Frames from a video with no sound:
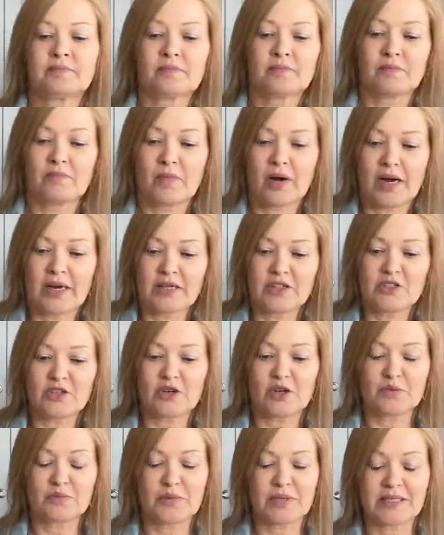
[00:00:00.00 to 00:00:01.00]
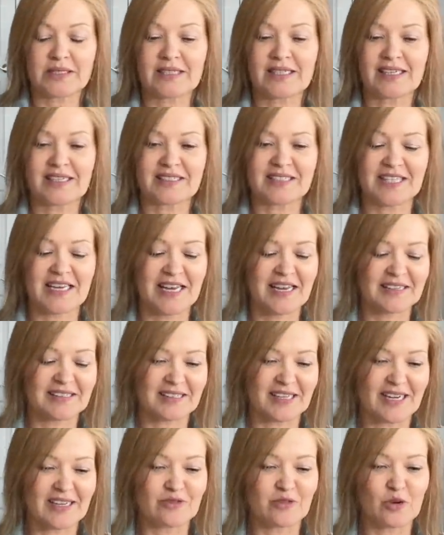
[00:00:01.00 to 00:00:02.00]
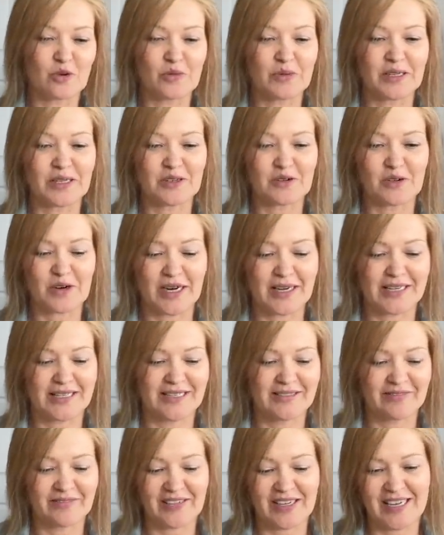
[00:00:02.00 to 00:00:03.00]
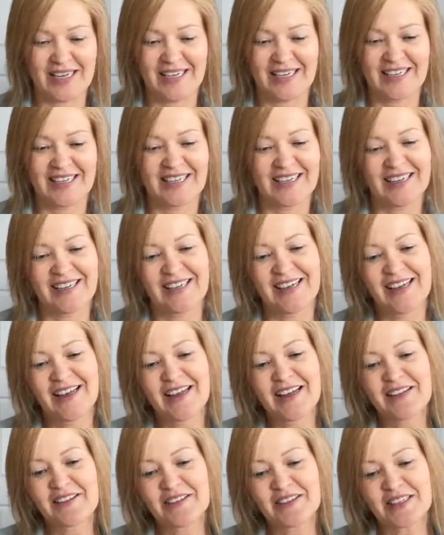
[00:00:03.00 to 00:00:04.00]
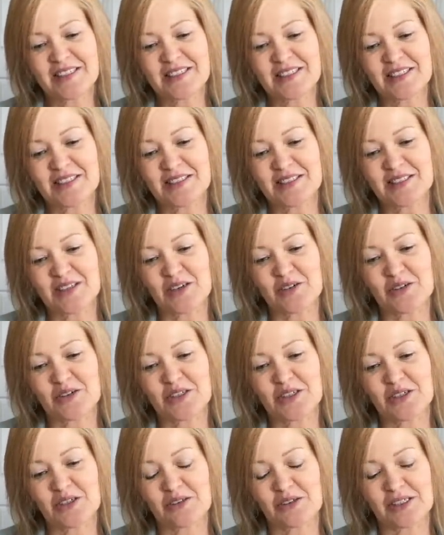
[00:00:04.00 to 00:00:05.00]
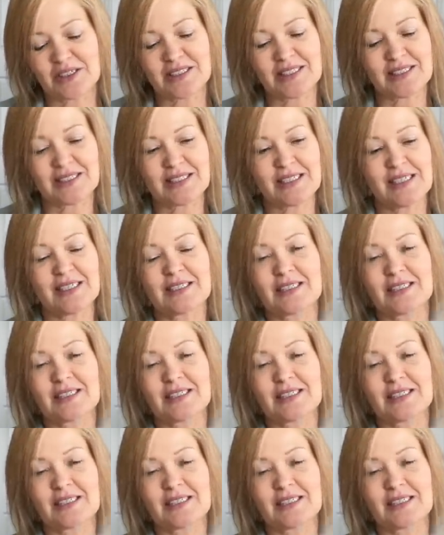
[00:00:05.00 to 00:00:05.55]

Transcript: mind your own biscuits and life will be gravy. This is so cute. It's a tea